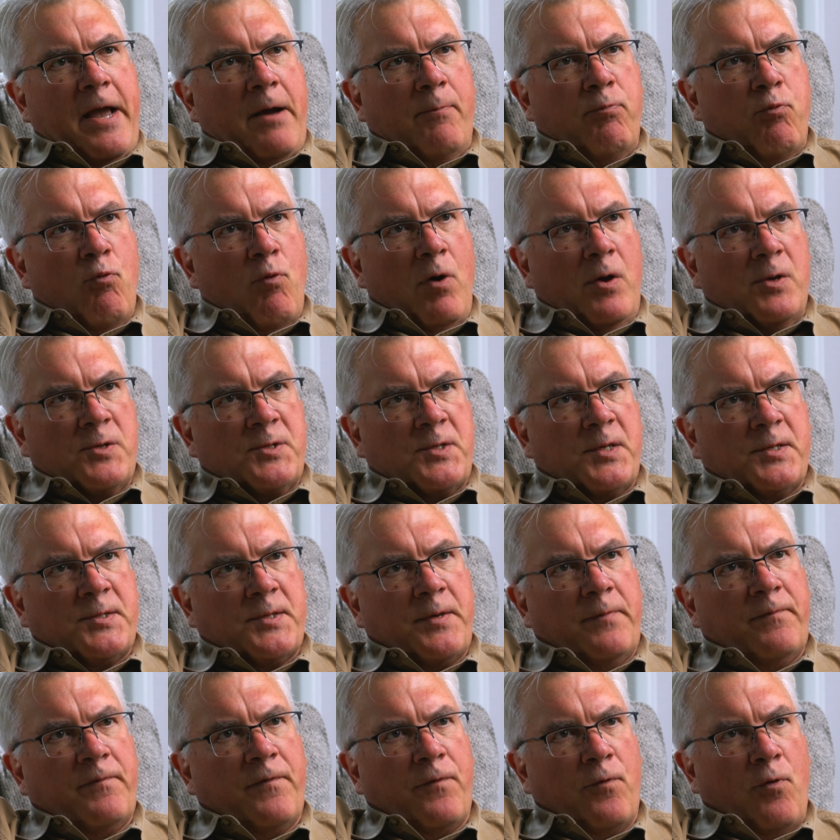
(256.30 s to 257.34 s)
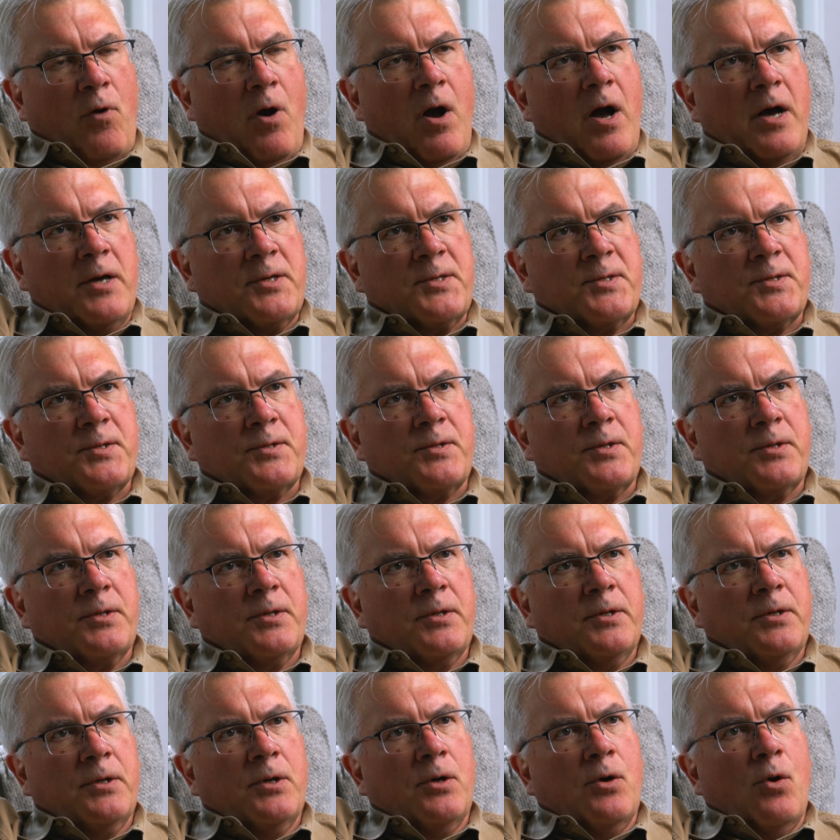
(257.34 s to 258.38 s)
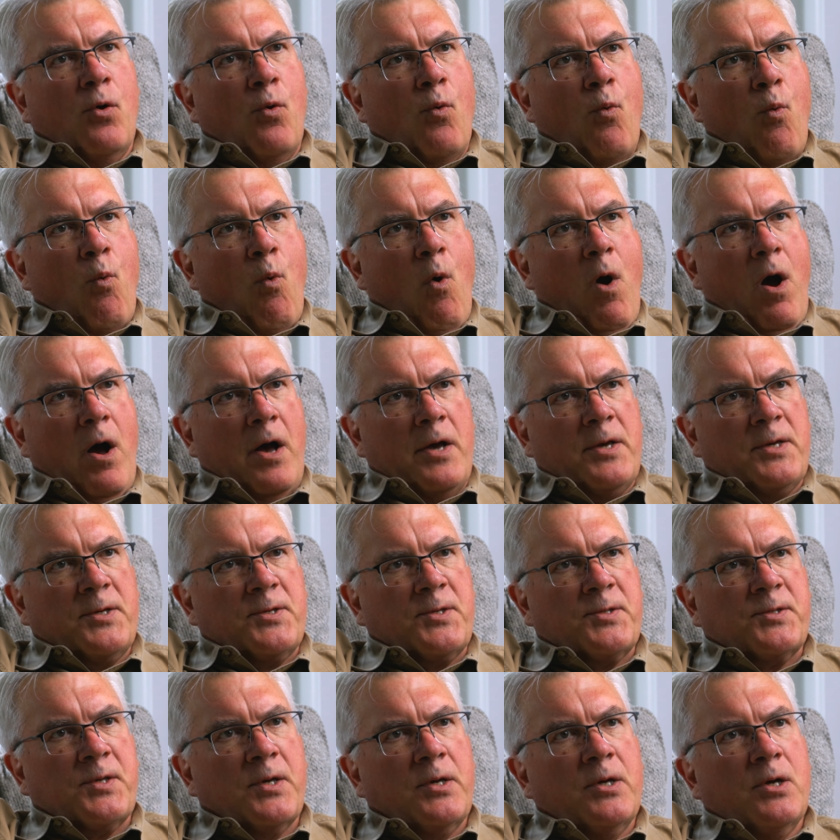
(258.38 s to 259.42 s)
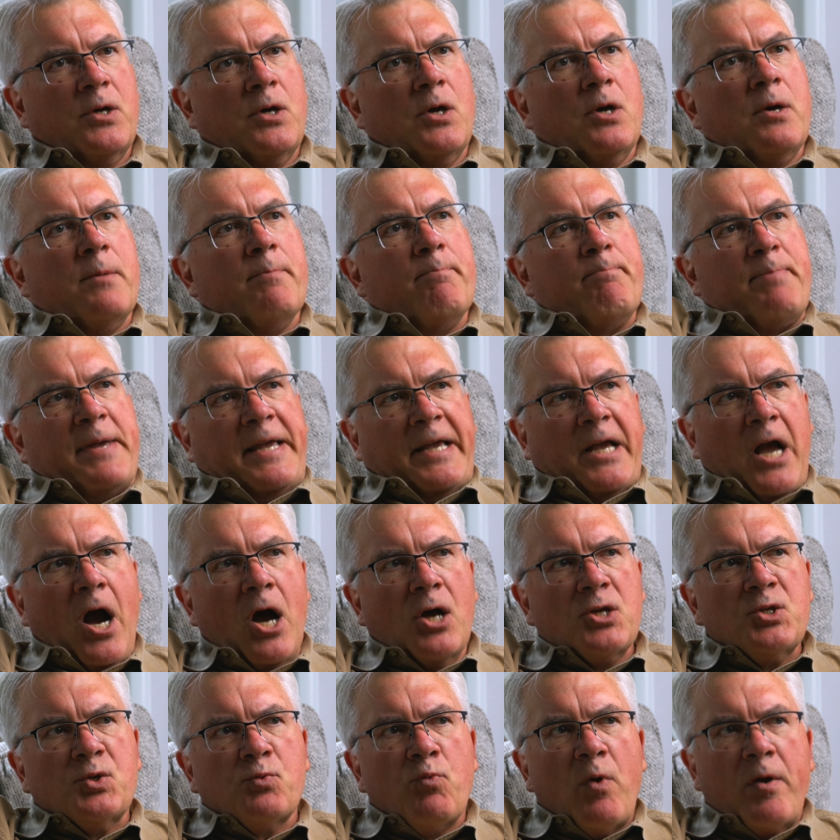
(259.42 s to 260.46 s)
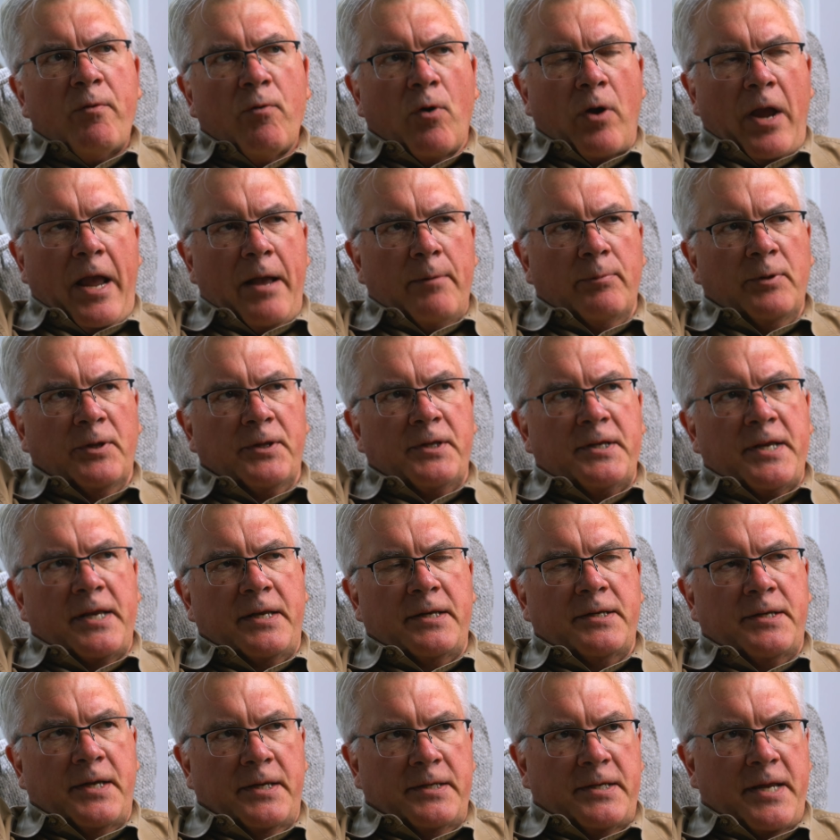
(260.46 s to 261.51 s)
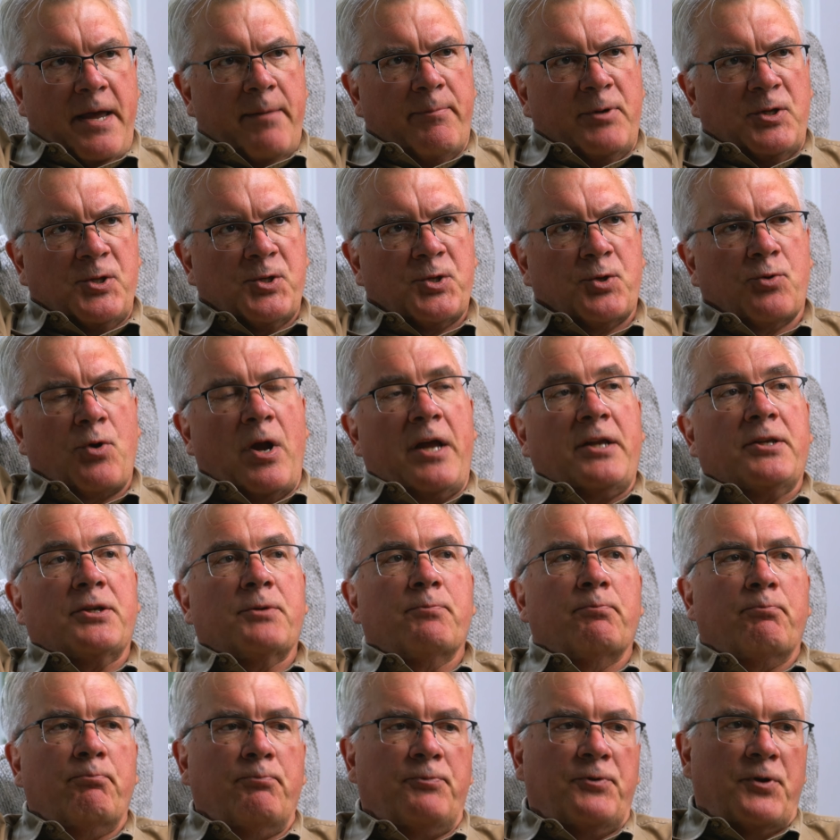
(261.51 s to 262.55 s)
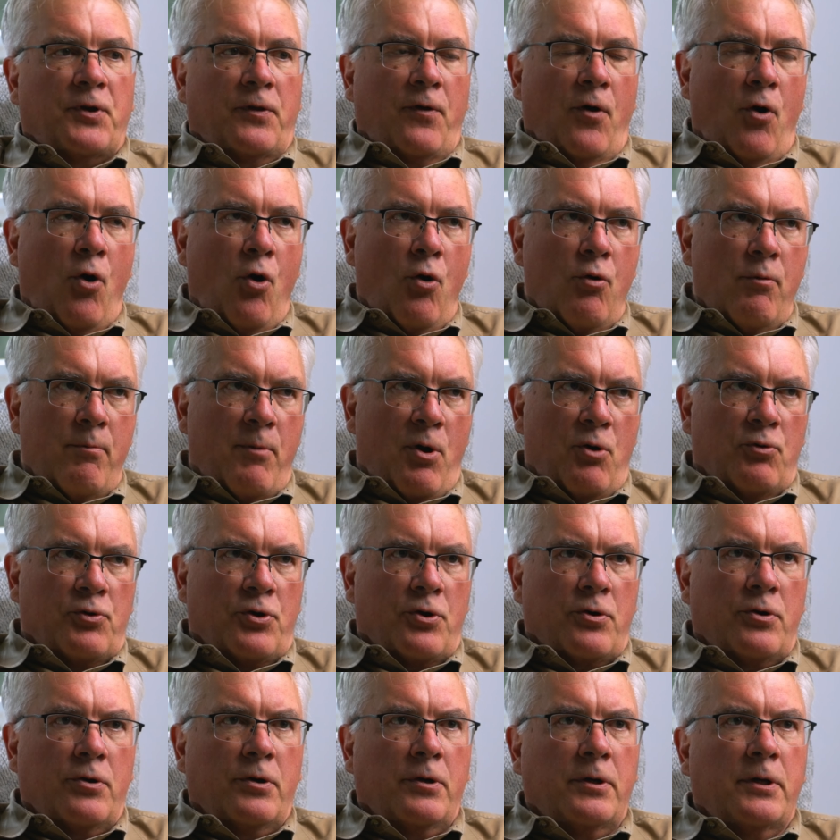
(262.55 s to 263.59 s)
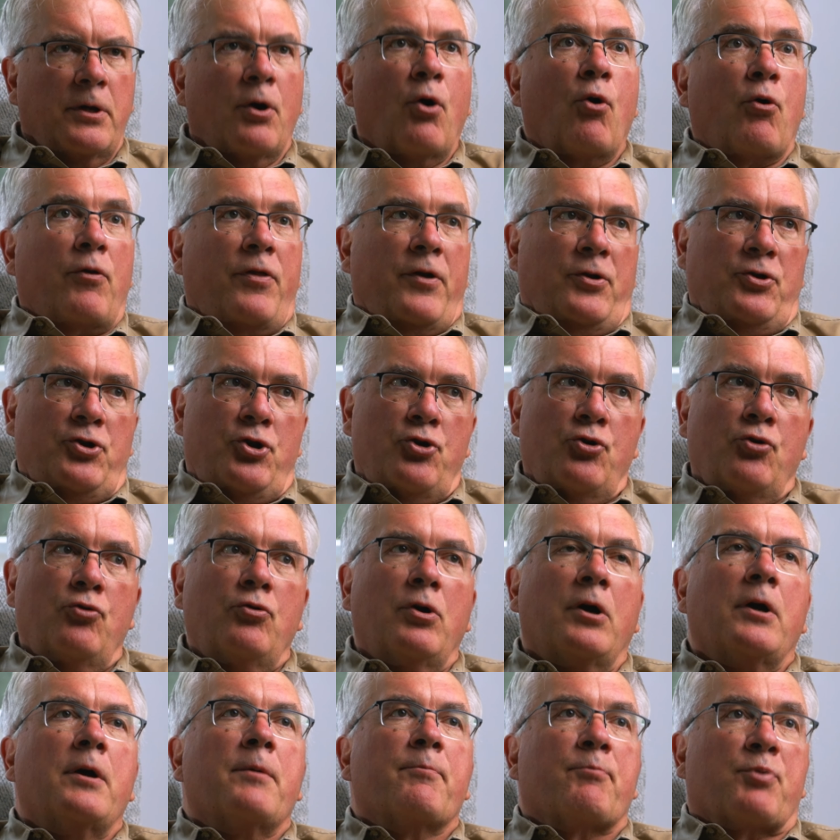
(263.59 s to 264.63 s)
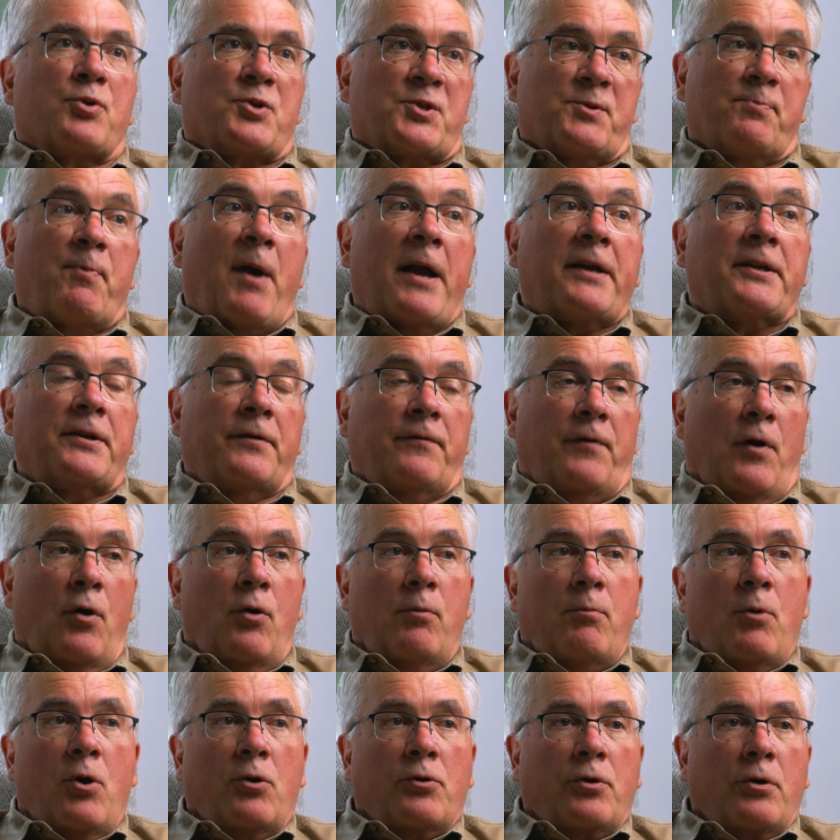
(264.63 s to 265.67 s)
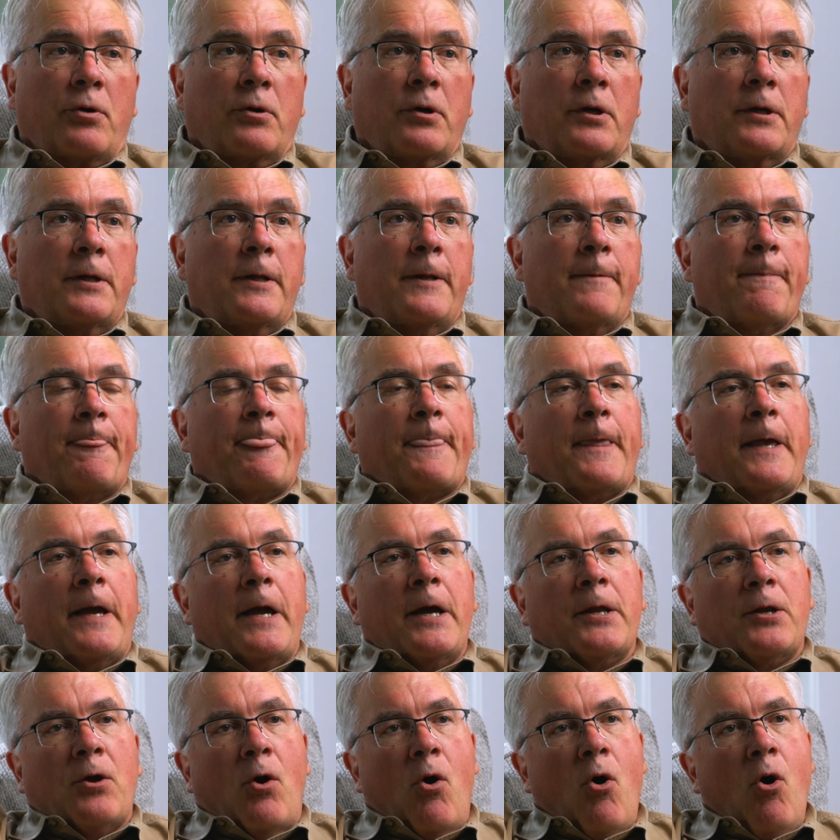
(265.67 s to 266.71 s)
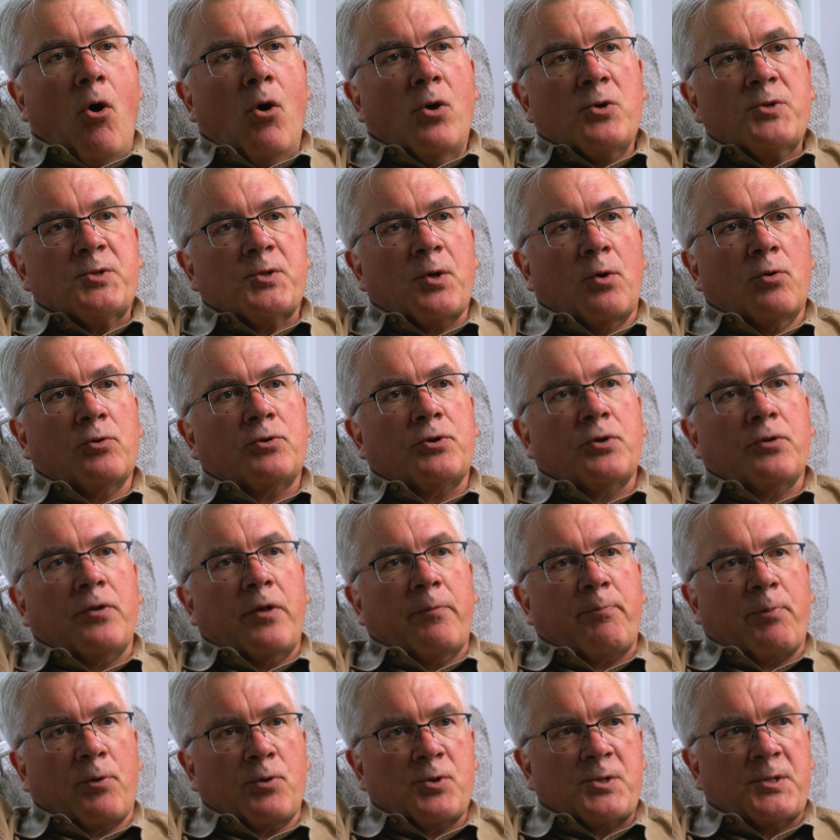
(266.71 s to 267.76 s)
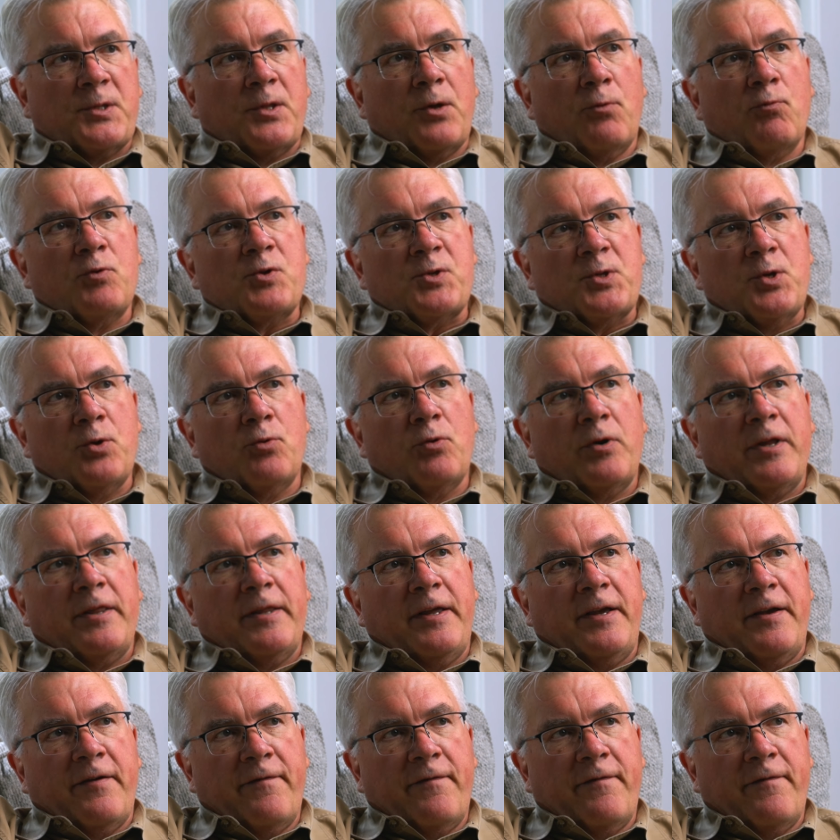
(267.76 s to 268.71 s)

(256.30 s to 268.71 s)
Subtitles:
Epwell system for us, was because we were able to demonstrate to the homeowner or the new prospective homeowner, and also to the person that was doing the